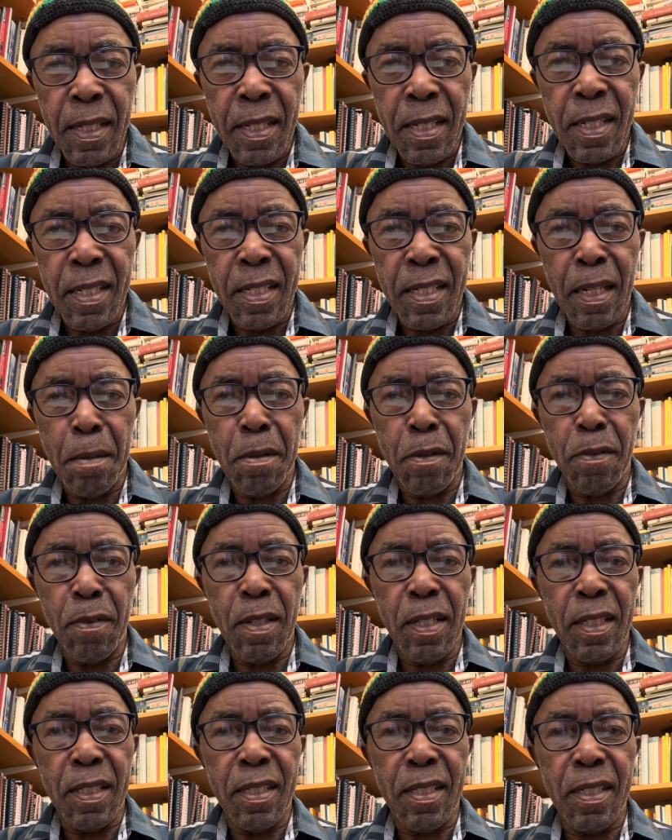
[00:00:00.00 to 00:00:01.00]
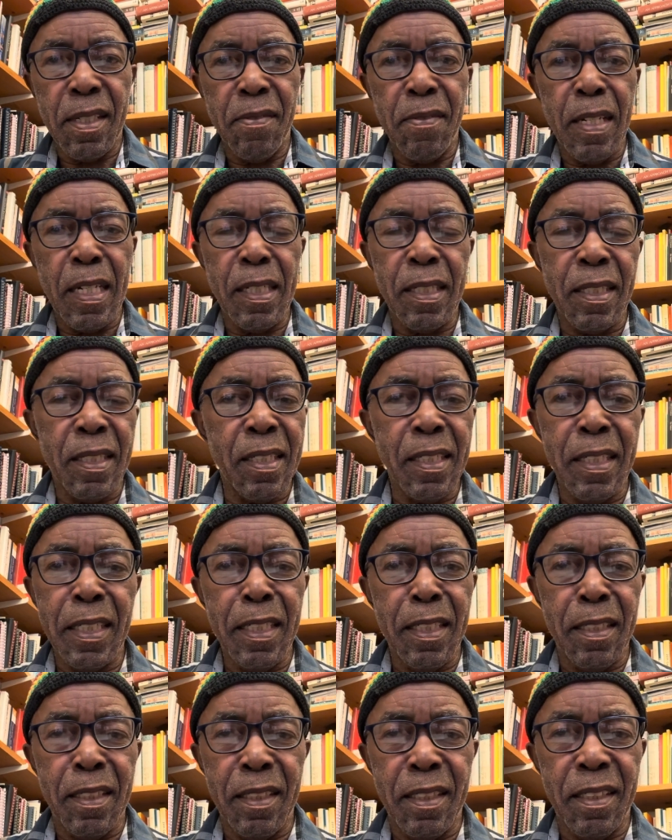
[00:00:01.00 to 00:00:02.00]
some of these very
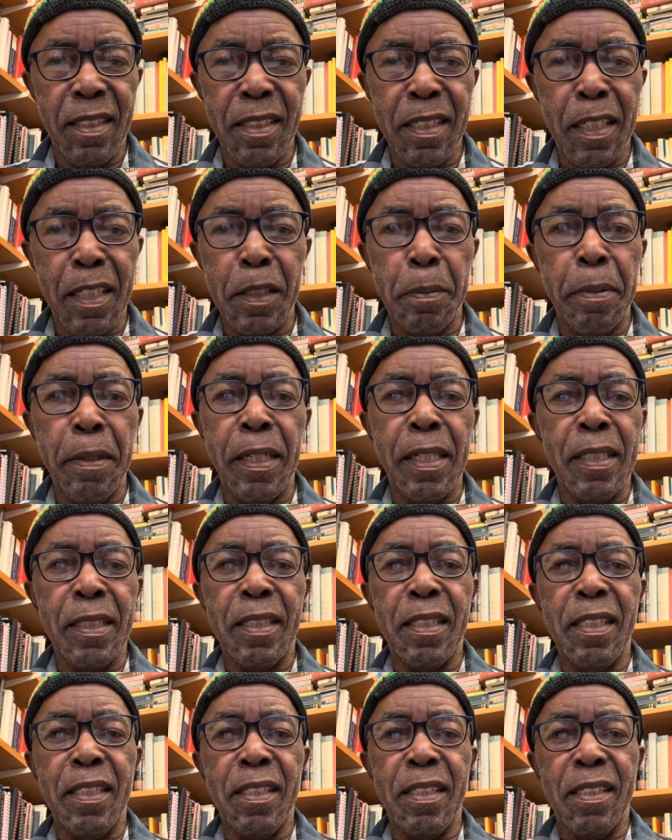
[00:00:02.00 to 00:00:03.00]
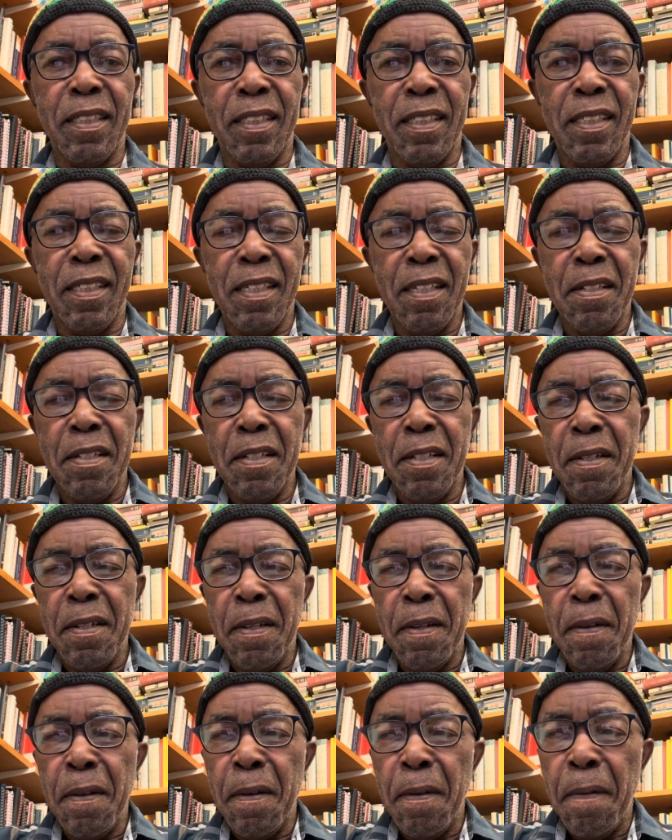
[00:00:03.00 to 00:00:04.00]
strange experiences
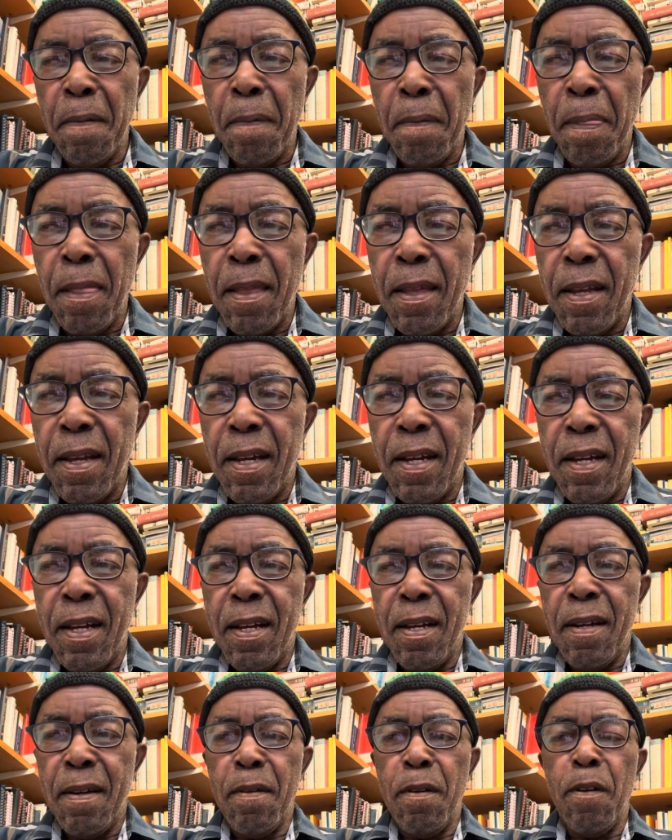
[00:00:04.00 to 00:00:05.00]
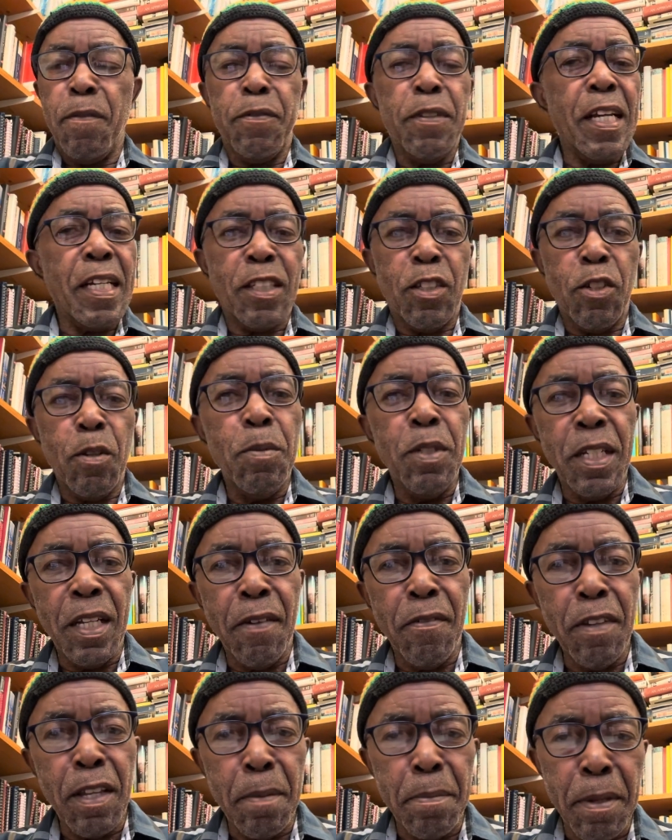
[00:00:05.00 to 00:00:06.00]
of just
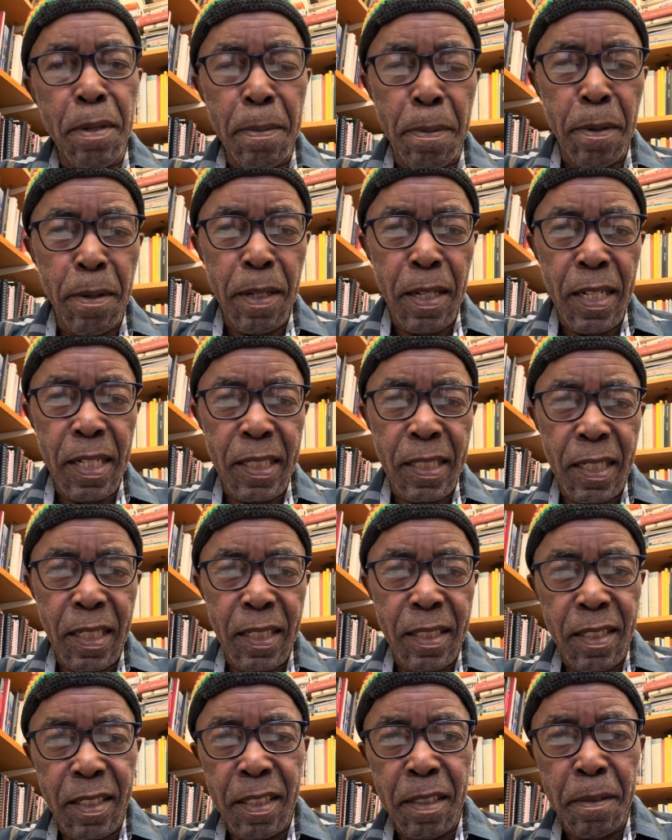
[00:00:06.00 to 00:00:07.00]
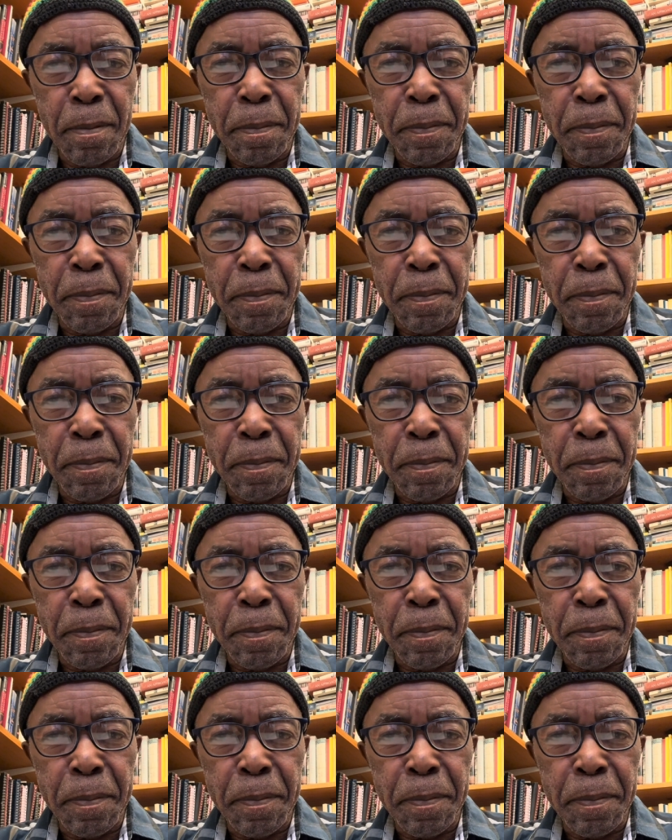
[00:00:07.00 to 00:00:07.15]
observing people in this country.